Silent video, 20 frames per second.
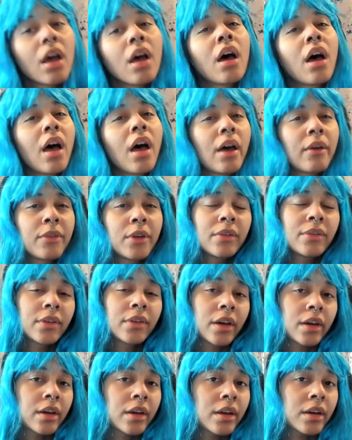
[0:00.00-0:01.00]
Have you ever
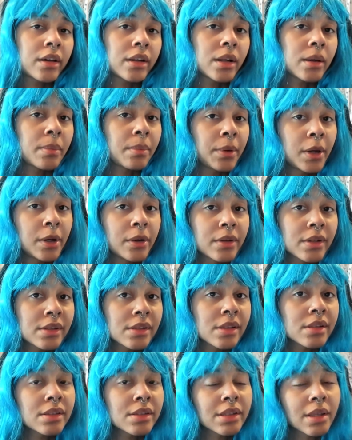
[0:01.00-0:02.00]
heard
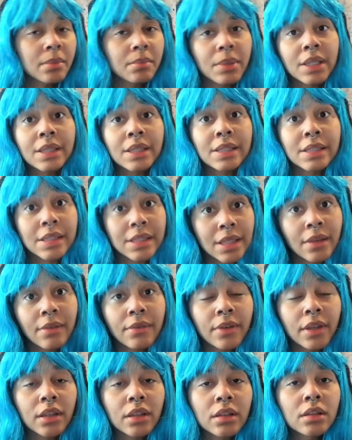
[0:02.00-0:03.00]
appearances can be
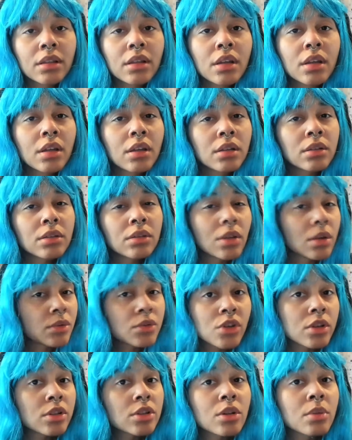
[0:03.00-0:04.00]
deceiving? Don't
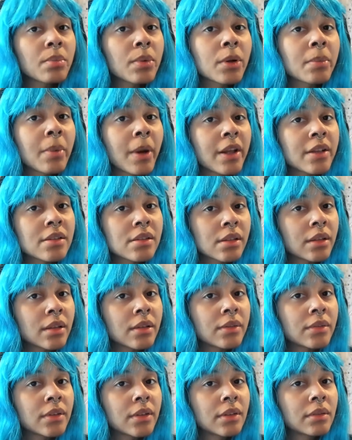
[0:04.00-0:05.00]
judge a book by its
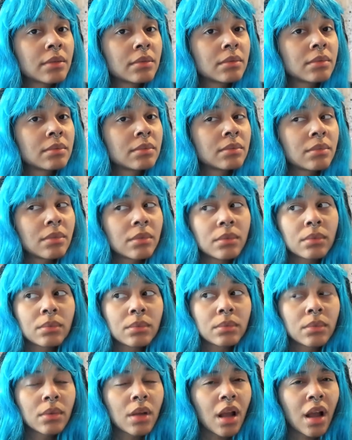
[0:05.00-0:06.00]
cover.
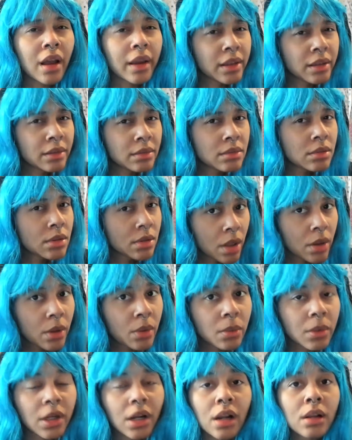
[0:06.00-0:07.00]
I know
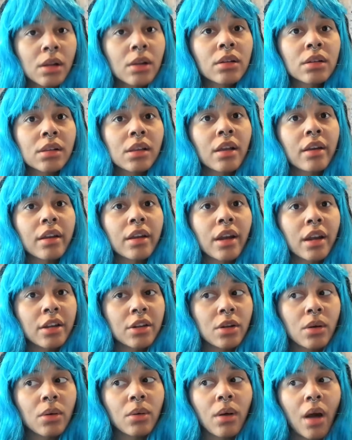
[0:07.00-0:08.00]
what I look like, I
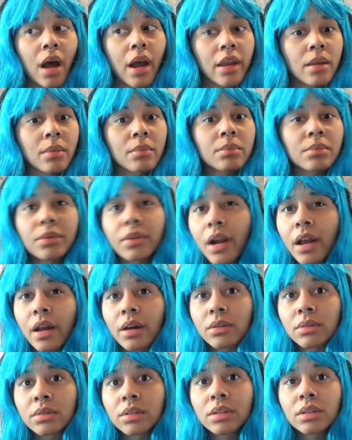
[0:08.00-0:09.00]
know I am
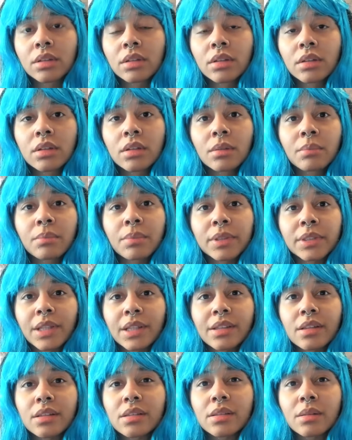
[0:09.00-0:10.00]
brown, but
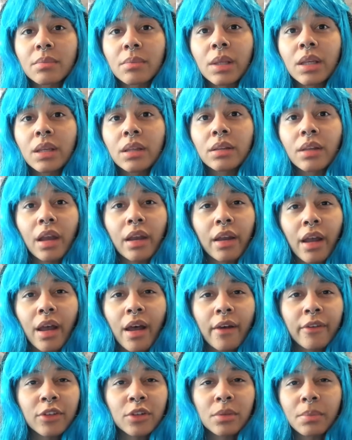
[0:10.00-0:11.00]
that doesn't mean I
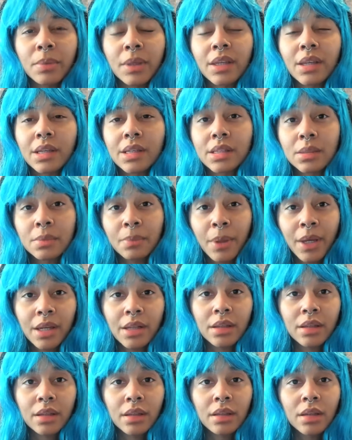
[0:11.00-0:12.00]
have to be
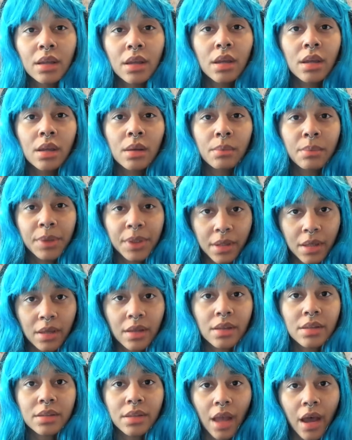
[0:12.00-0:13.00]
Hispanic
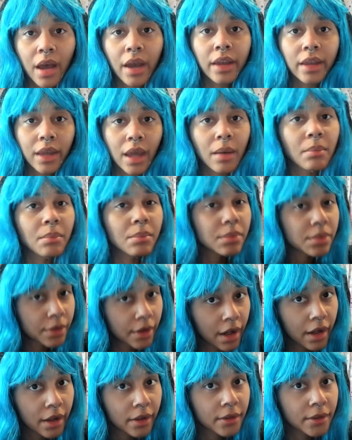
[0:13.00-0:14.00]
because I am
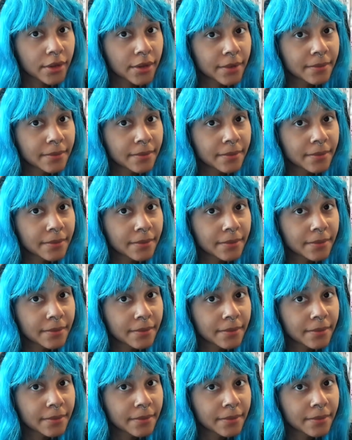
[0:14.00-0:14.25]
brown.